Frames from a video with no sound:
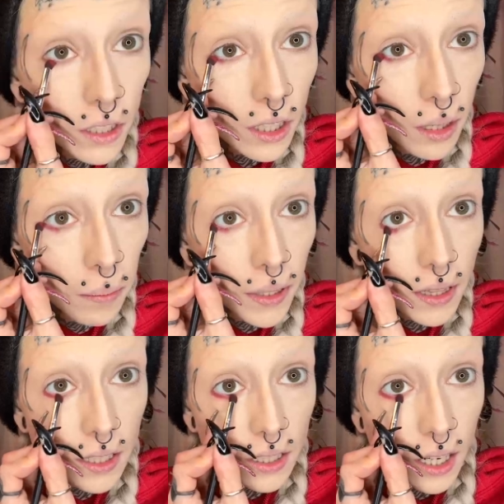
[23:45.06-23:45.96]
just gonna put
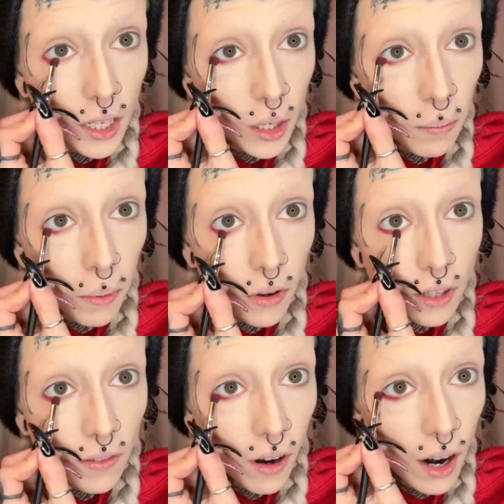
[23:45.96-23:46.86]
this under
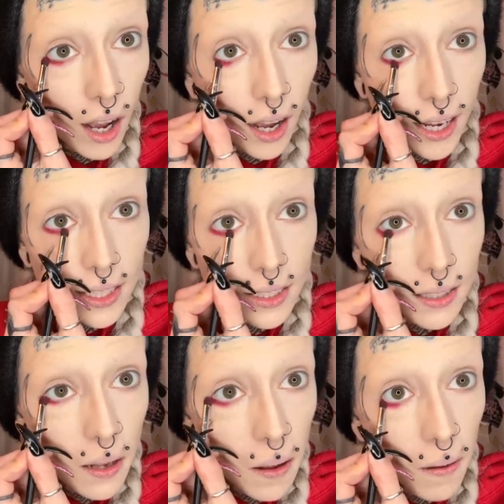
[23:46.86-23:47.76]
both of our
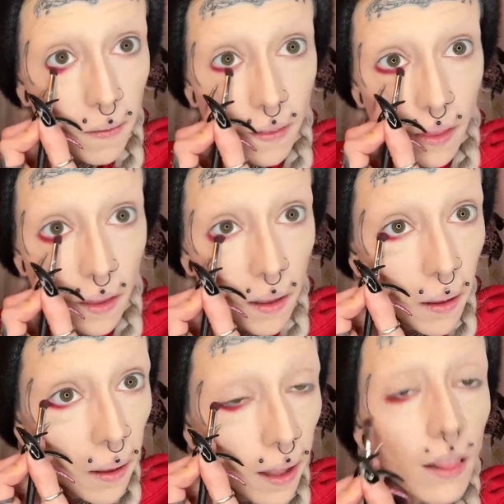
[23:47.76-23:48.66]
eyes.
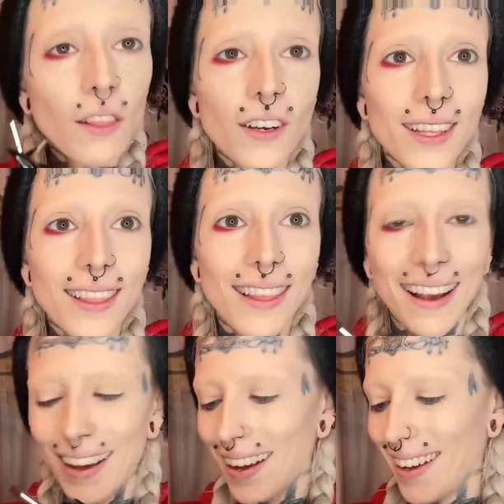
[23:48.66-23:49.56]
Look at
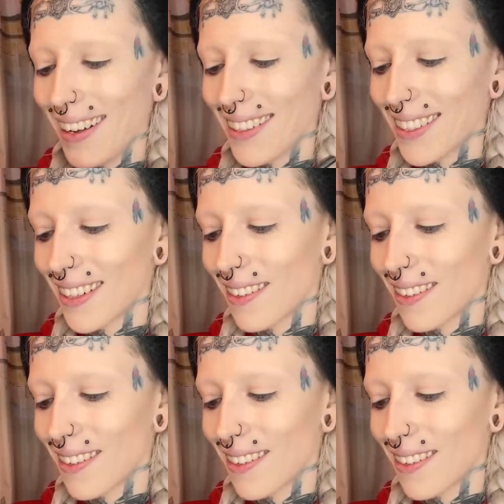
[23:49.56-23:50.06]
that.